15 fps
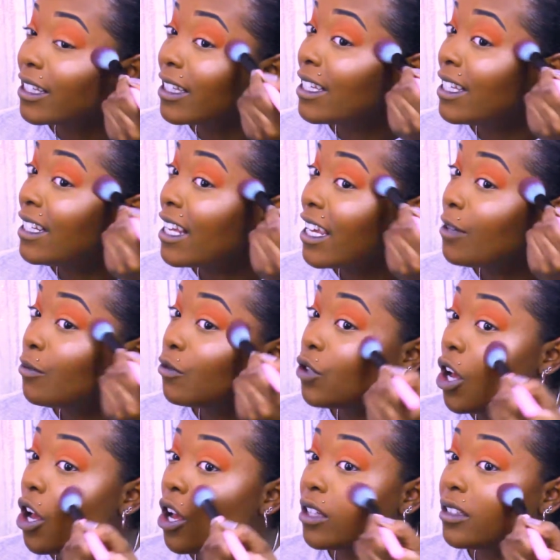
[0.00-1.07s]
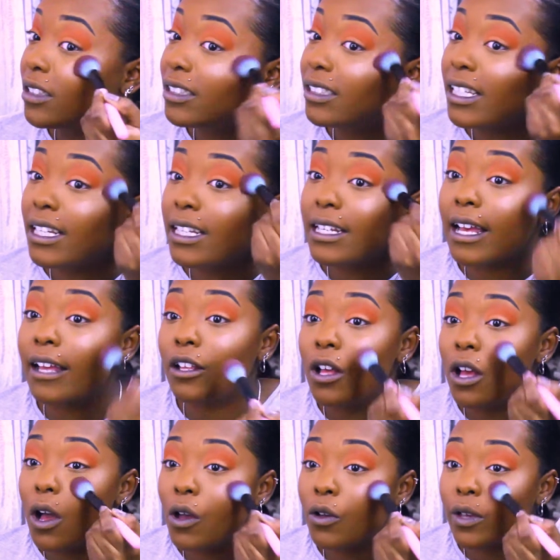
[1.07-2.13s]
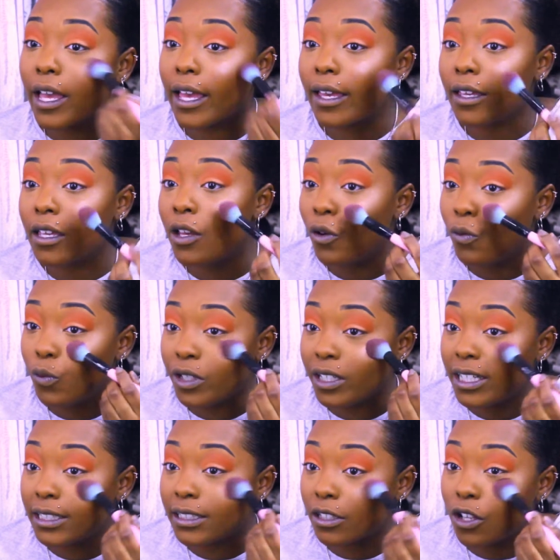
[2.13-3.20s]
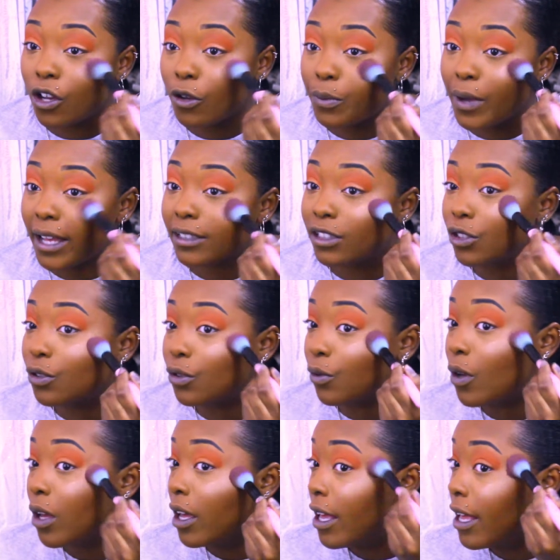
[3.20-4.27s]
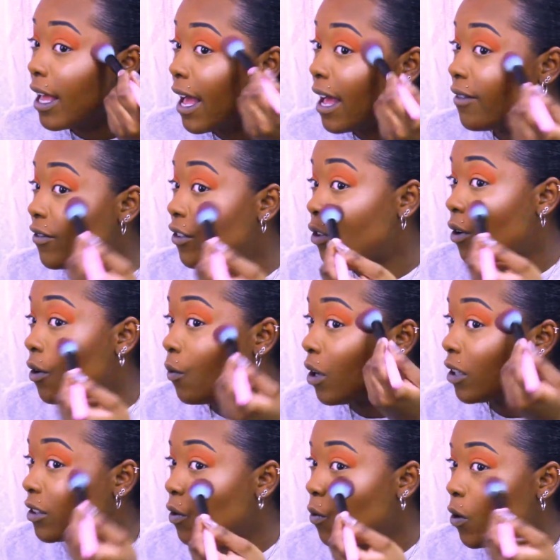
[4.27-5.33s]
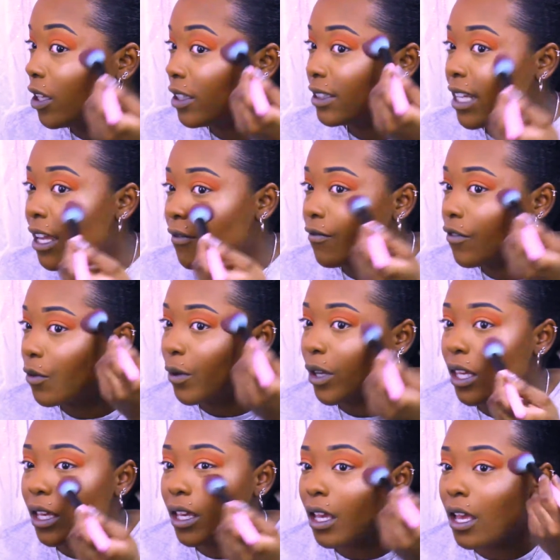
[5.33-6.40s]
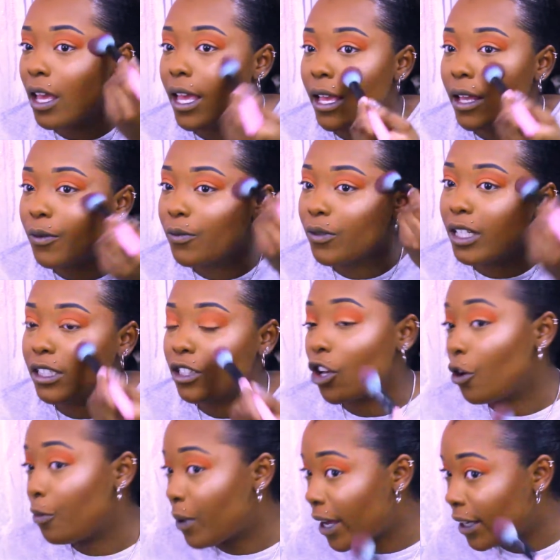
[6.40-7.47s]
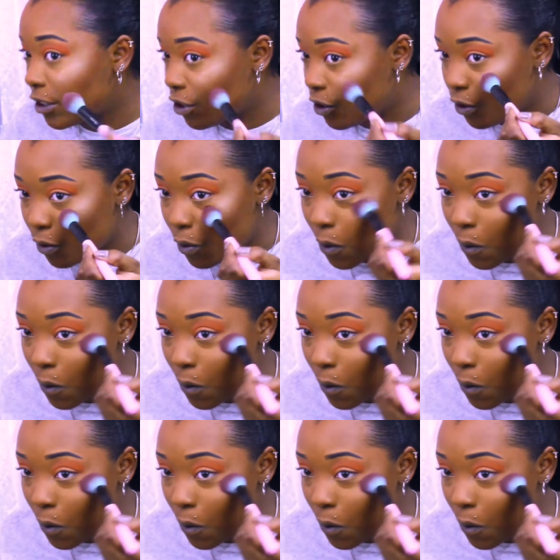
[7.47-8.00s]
enabled her to see that, okay, we need to go back to having our one-to-ones every week. We need to go back to